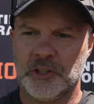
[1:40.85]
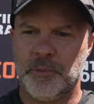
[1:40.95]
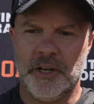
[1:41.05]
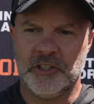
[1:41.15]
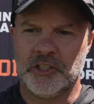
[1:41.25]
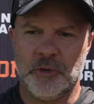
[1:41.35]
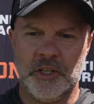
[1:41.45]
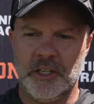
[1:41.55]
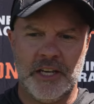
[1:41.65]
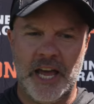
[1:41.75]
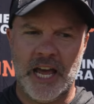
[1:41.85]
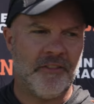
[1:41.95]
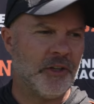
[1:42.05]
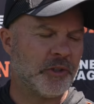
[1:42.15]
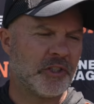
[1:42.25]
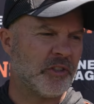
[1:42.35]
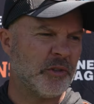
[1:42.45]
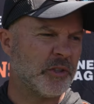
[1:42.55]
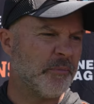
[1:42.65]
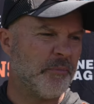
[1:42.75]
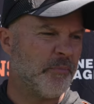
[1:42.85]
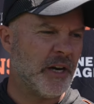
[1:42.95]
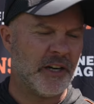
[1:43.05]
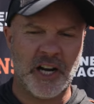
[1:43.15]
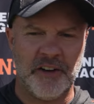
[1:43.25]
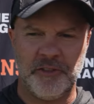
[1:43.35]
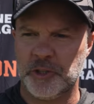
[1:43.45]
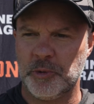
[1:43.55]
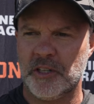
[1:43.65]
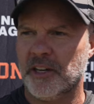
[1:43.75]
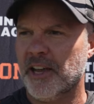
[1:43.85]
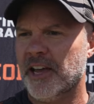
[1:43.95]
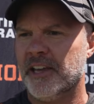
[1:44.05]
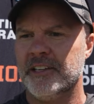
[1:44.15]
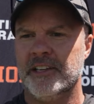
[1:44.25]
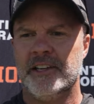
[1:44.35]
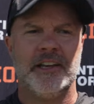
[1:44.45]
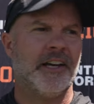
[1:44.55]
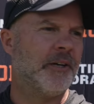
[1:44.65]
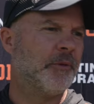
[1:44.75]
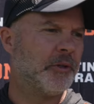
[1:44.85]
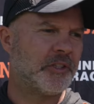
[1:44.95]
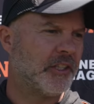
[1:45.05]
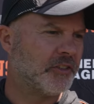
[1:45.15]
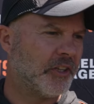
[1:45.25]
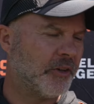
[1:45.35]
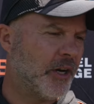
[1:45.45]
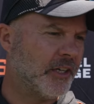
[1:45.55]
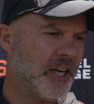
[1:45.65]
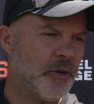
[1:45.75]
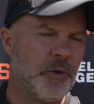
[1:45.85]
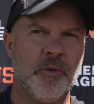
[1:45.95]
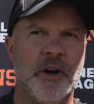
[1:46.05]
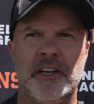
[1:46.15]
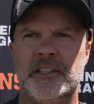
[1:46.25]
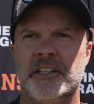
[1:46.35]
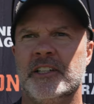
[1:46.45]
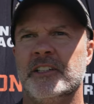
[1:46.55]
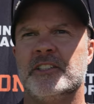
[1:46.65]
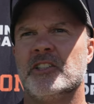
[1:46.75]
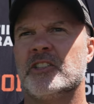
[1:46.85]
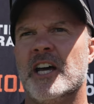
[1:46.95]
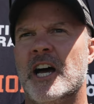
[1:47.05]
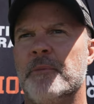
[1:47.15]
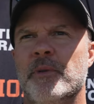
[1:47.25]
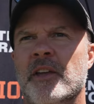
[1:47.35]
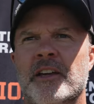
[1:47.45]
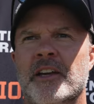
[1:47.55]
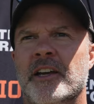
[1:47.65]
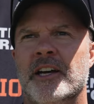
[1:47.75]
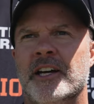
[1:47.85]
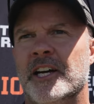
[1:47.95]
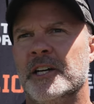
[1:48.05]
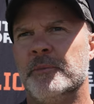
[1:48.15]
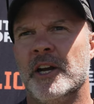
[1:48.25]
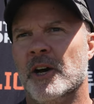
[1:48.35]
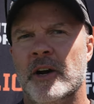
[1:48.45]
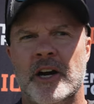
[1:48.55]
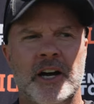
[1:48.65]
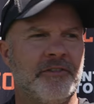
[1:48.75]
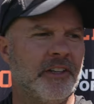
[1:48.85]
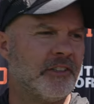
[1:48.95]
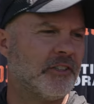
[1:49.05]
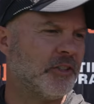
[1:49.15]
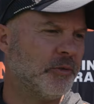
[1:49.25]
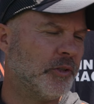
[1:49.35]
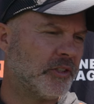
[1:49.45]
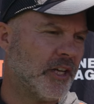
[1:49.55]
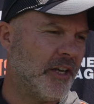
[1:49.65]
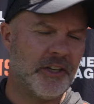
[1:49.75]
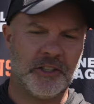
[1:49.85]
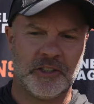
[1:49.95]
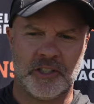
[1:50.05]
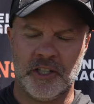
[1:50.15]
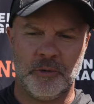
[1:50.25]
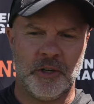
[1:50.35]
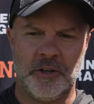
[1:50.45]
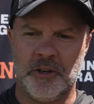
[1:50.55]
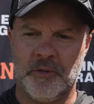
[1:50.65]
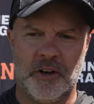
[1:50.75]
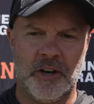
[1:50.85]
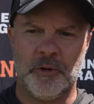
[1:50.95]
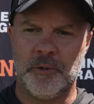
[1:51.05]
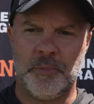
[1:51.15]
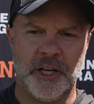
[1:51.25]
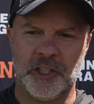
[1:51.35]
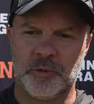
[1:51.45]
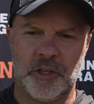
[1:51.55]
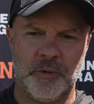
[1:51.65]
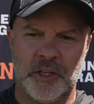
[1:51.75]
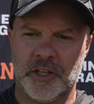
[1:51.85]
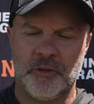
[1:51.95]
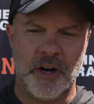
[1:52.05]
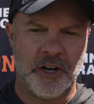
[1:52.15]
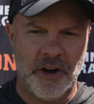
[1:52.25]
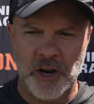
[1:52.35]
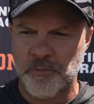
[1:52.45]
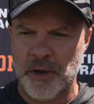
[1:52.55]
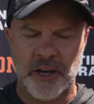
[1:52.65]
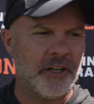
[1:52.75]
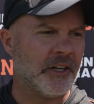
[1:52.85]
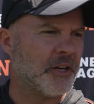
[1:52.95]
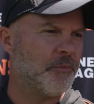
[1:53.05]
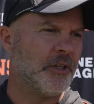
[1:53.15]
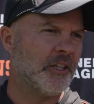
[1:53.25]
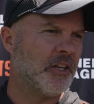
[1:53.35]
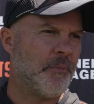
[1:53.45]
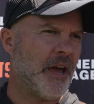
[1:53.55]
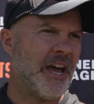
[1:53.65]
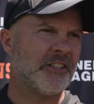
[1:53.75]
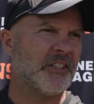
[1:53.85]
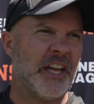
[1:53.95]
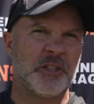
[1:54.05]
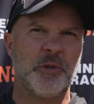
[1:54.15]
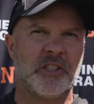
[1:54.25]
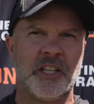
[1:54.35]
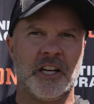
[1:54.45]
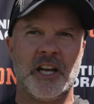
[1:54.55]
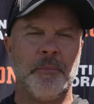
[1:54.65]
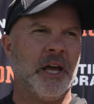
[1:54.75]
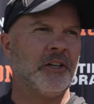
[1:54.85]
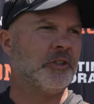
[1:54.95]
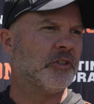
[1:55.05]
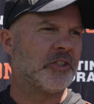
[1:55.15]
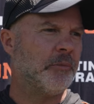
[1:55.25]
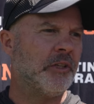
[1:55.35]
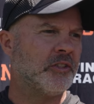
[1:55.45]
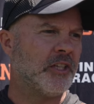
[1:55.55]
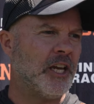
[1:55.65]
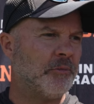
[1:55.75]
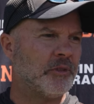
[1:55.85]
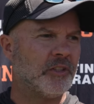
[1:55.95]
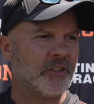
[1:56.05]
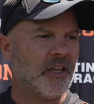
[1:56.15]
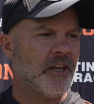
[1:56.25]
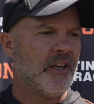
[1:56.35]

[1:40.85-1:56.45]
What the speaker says: plays that we need to have. There's some better coverage we could have had. There's things in the run game we wanted to stop. I know our offense too would say there were plays where we could have run a route better or completed a pass, and that's what it's going to come down to in some of these games is